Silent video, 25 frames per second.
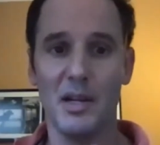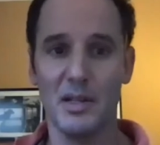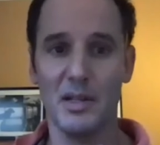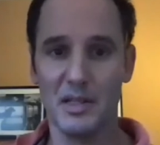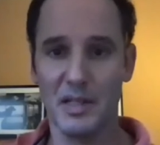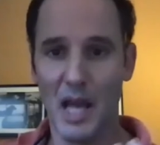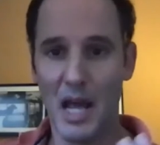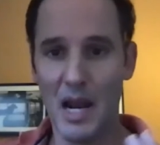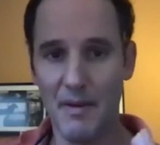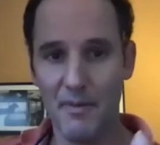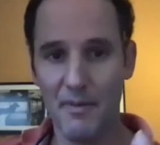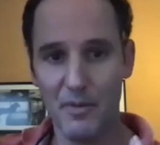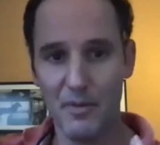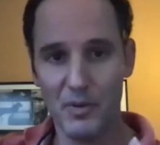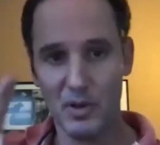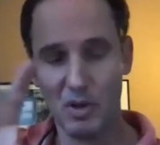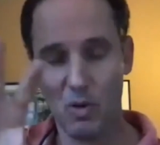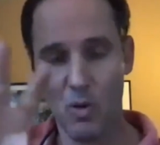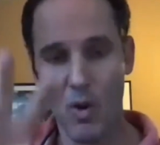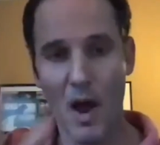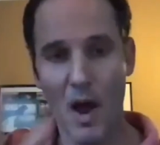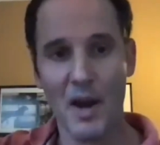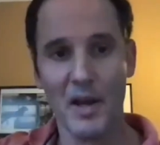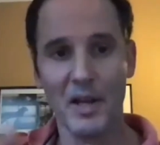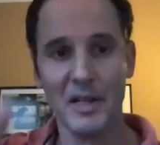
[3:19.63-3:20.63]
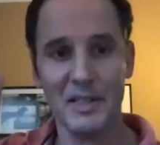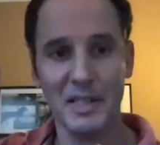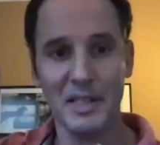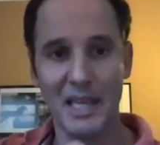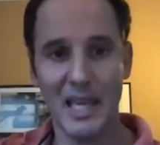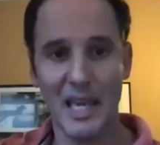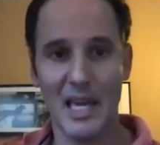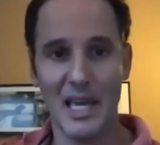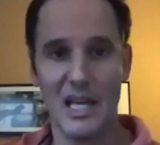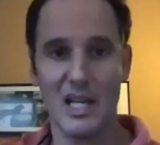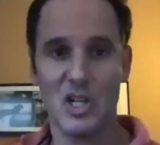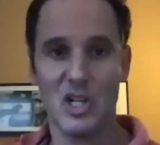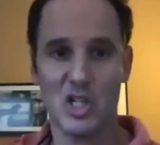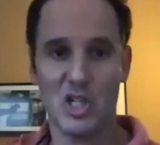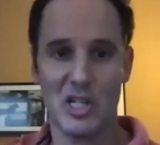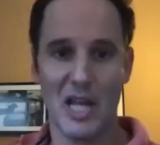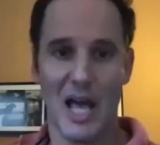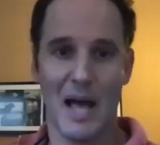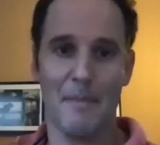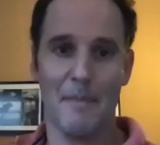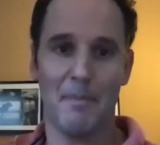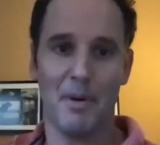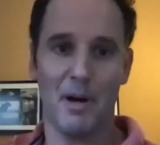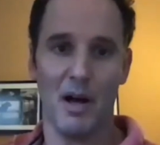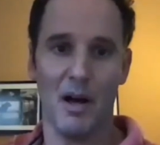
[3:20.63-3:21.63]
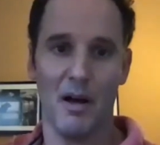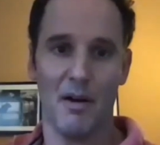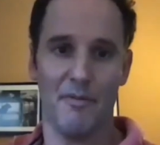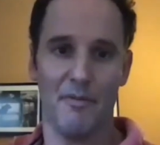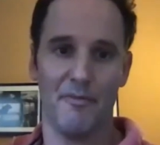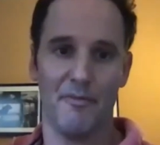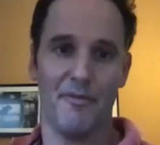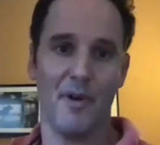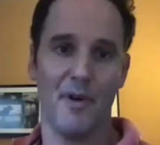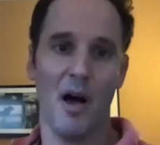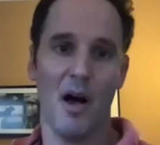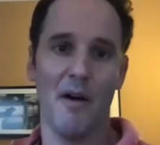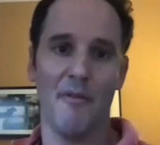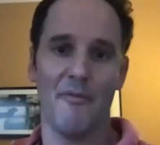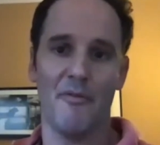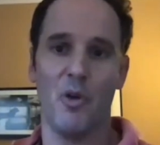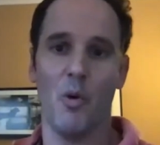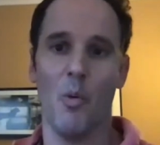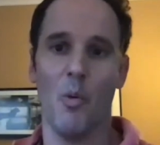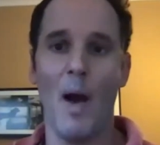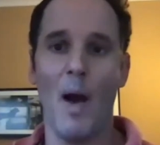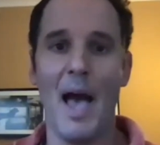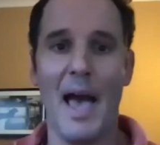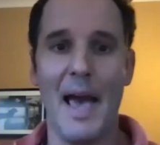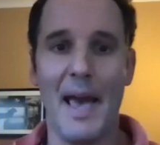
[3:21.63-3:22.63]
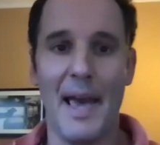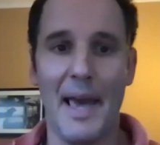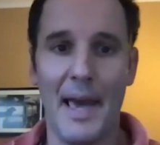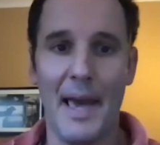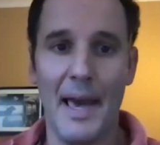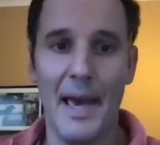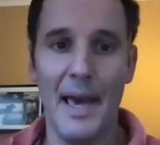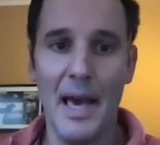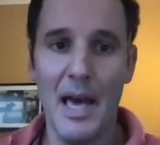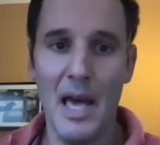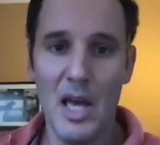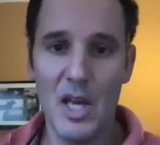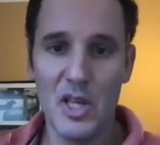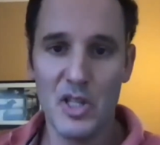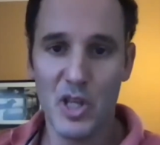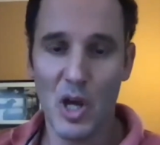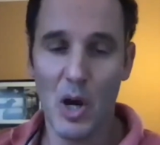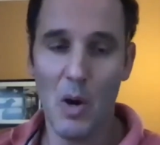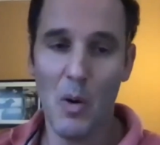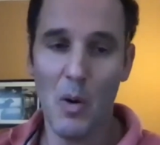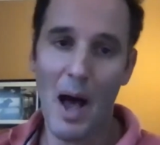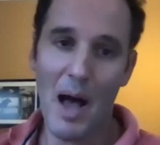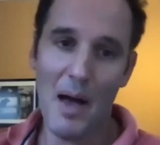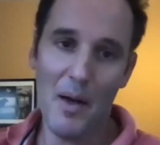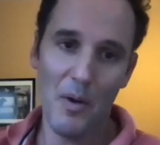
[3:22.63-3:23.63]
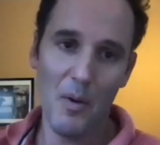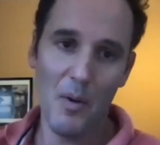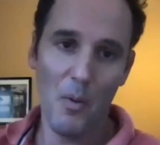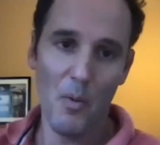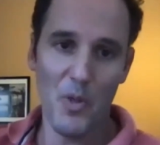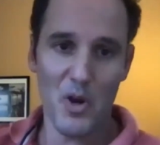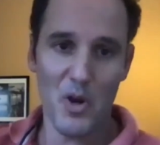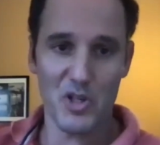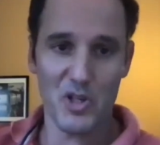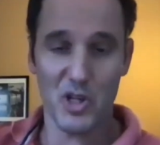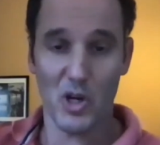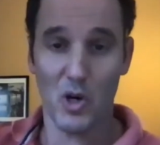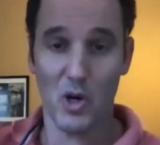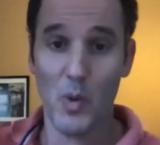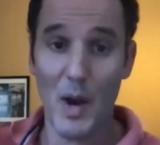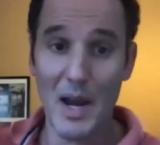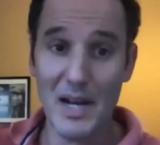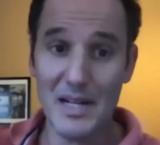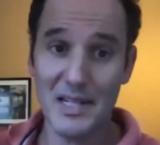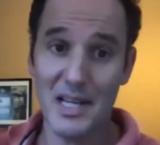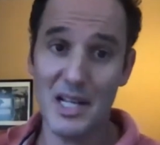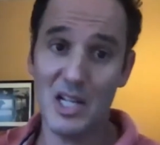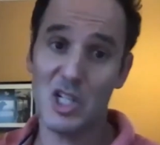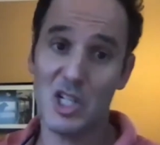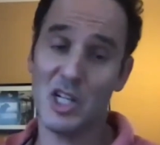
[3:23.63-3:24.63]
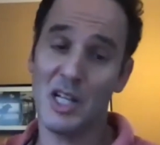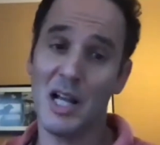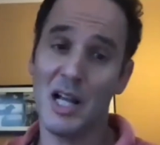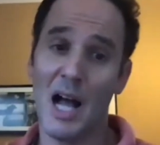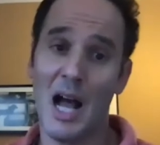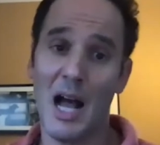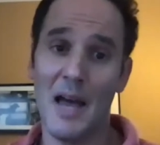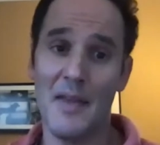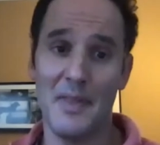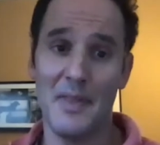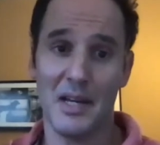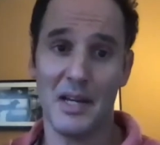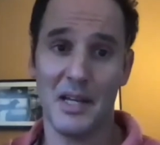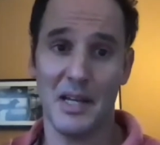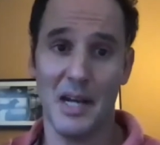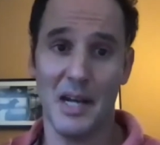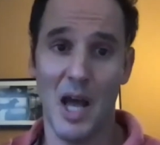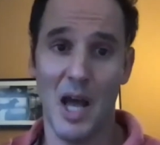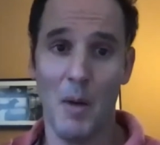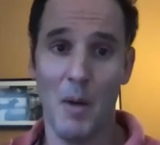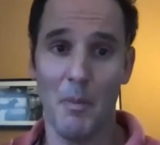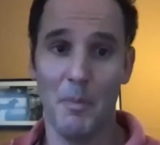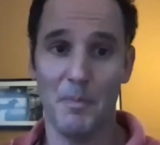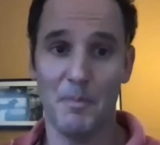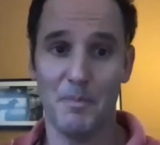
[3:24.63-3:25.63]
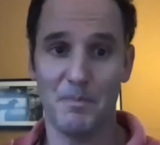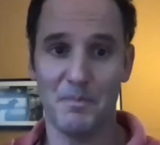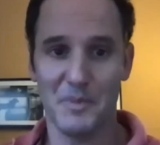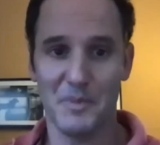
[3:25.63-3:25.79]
kind of chronicling each step of of the way so there's a great teaching guide that can help